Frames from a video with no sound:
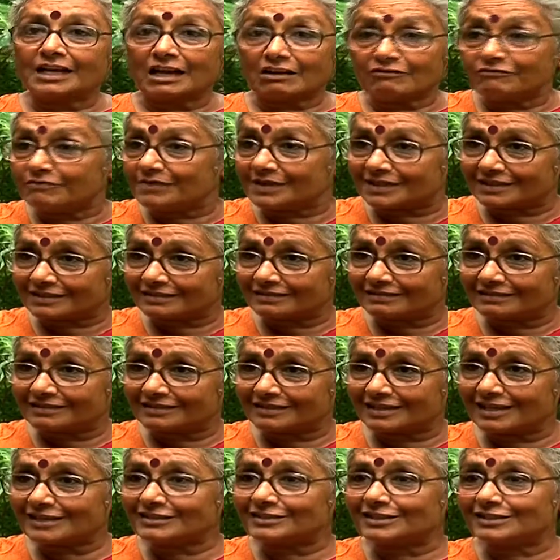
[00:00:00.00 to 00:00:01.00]
The government
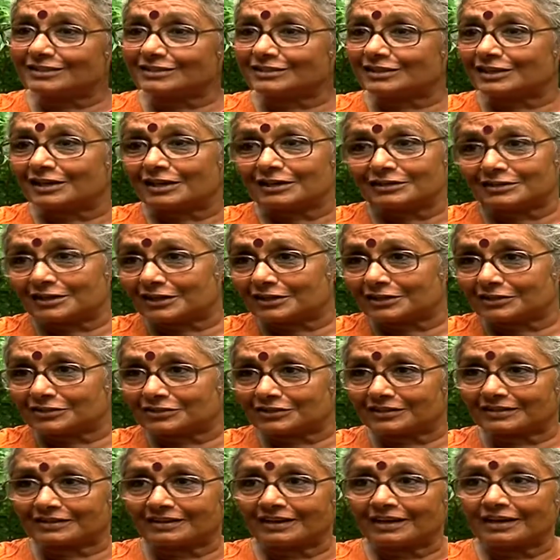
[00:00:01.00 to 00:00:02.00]
says it's
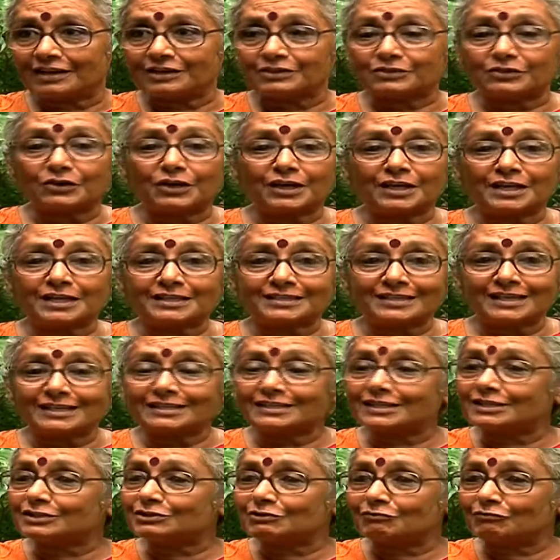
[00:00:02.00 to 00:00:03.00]
sedition. So in a
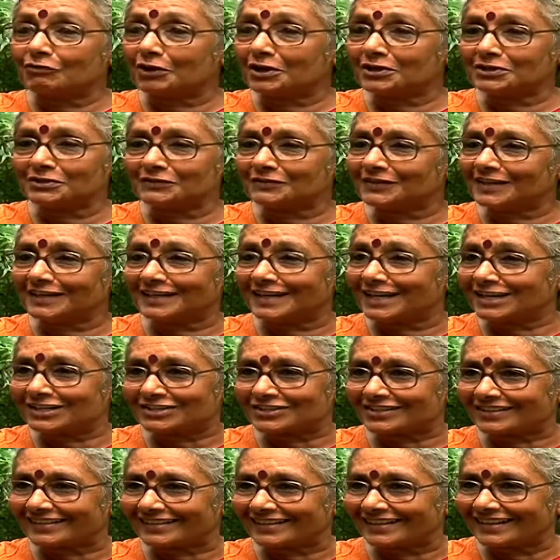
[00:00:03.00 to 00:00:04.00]
sense, it's the voice of the
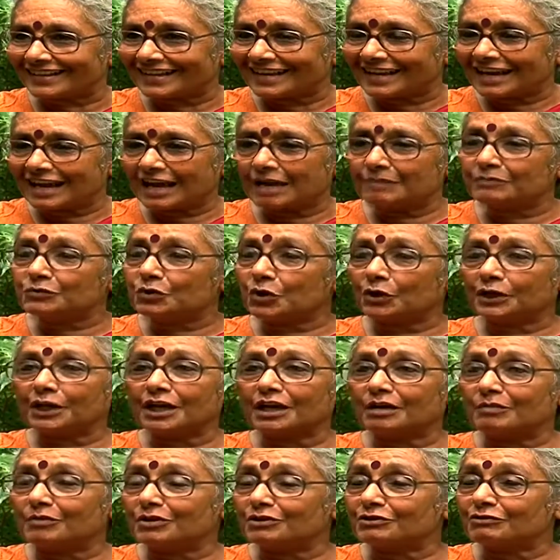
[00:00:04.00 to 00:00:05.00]
nation. I'm
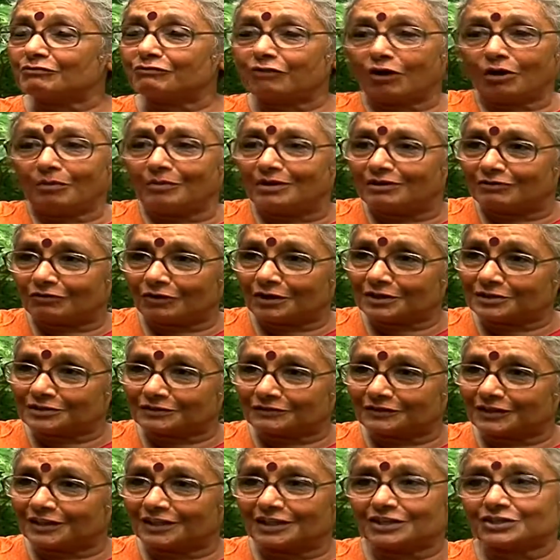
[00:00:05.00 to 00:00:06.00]
talking about the formal
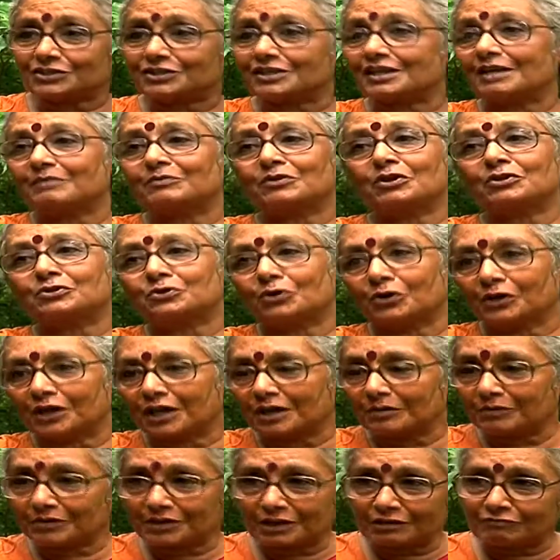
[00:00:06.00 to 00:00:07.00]
voice of the nation. I'm not
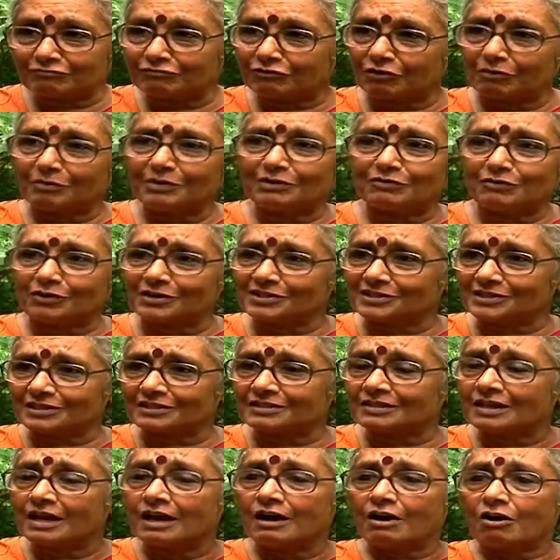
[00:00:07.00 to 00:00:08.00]
talking about the informal
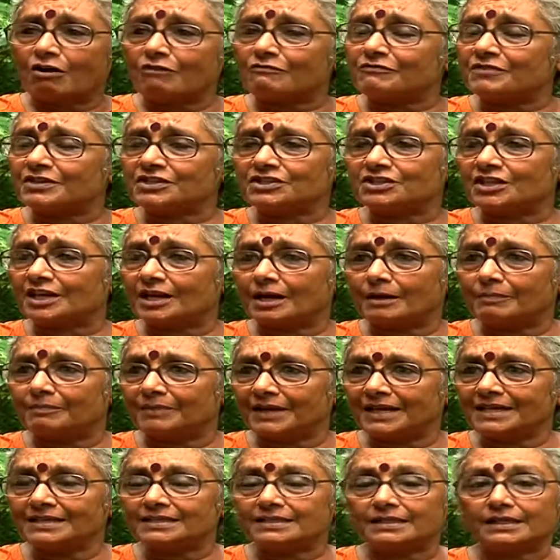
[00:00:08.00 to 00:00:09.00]
voices, of which there are
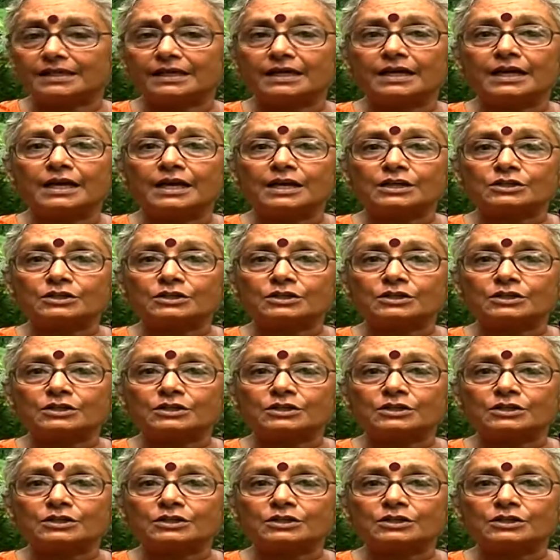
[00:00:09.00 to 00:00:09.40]
plenty.